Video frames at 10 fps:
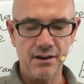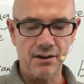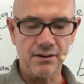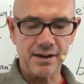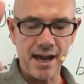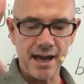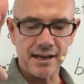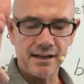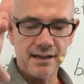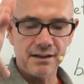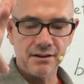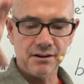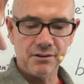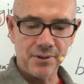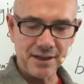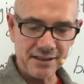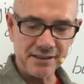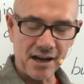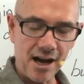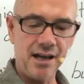Okay,
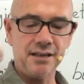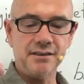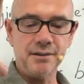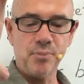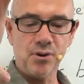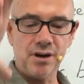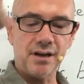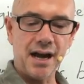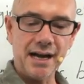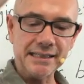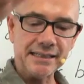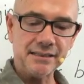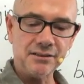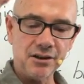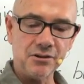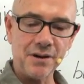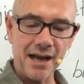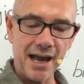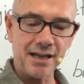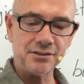Wesley's on the board. I didn't know I
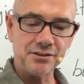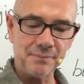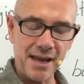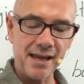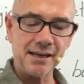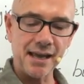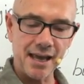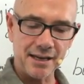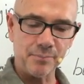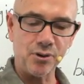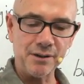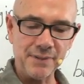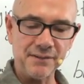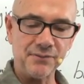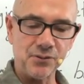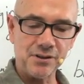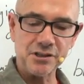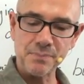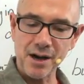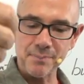had to make an appointment for the
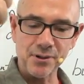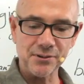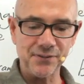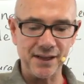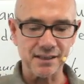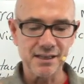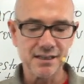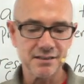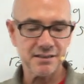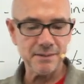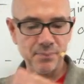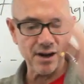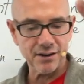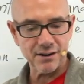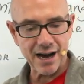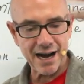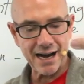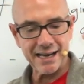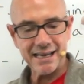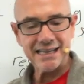spa. Perfect. Sleepwalker,
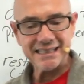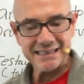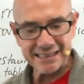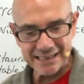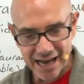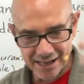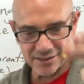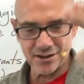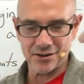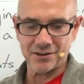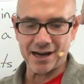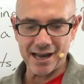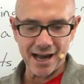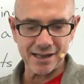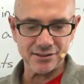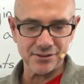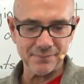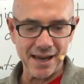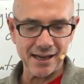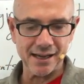I did not know I had to
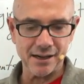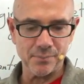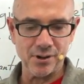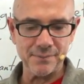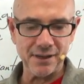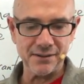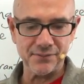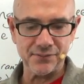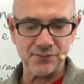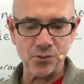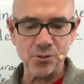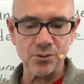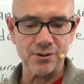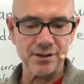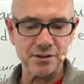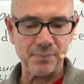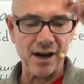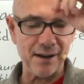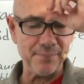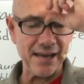make an appointment for the
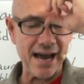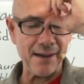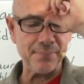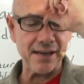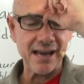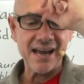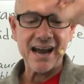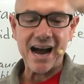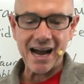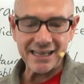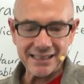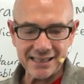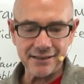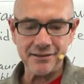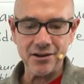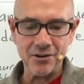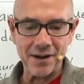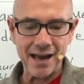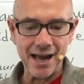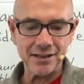spa. Be happy. I didn't know
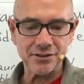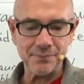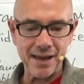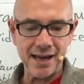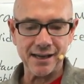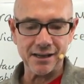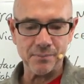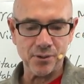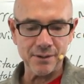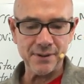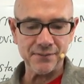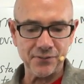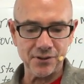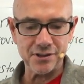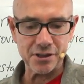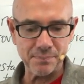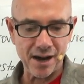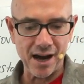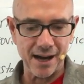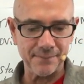I had to make an appointment for the
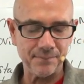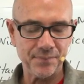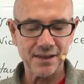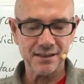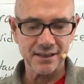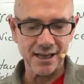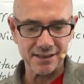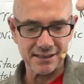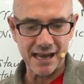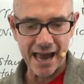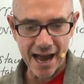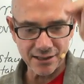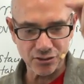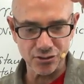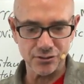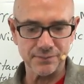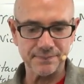spa. Yes, had to.